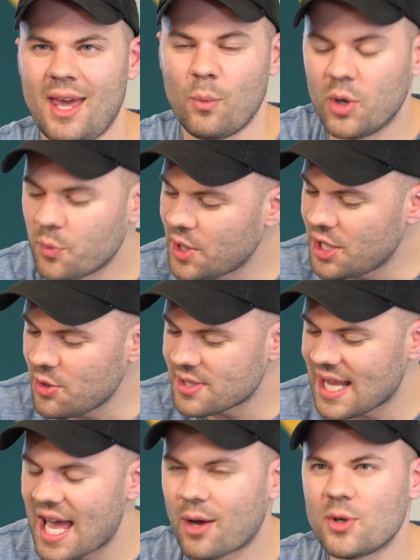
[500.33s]
When we
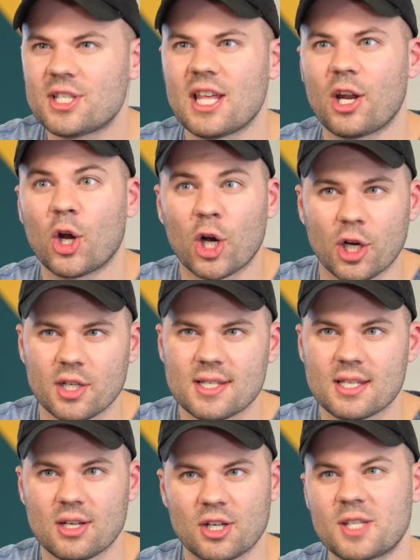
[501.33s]
use language that
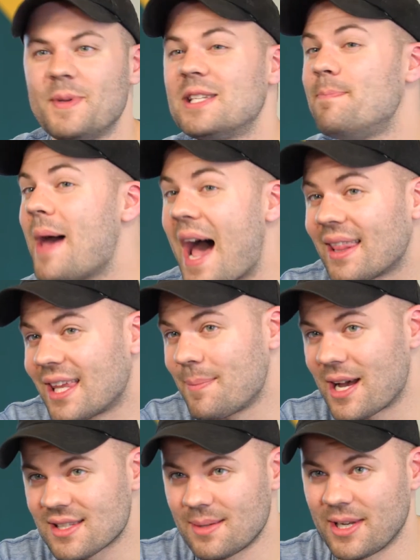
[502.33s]
hurts or speaks badly
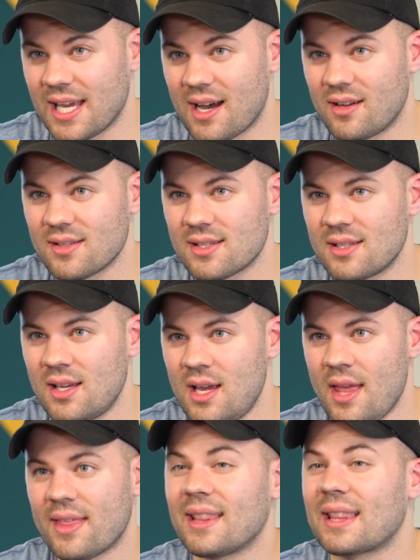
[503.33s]
about somebody else,
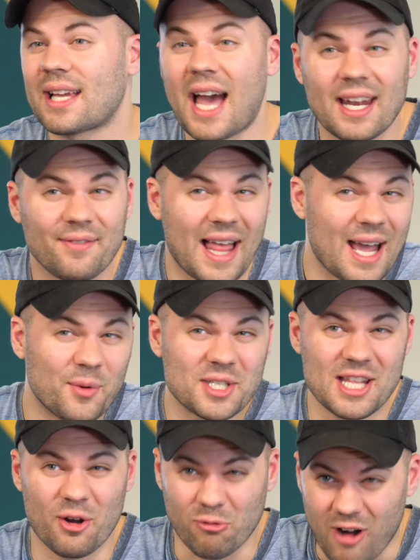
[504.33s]
the kind of
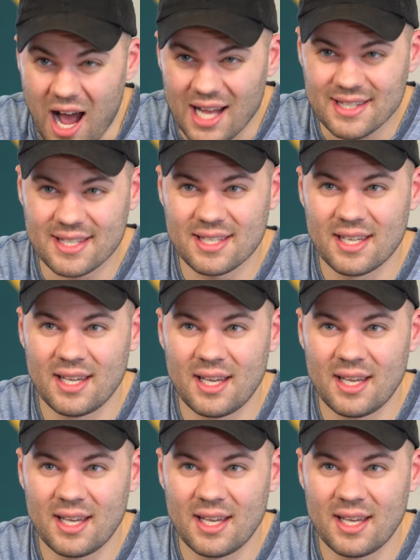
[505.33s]
language that rots,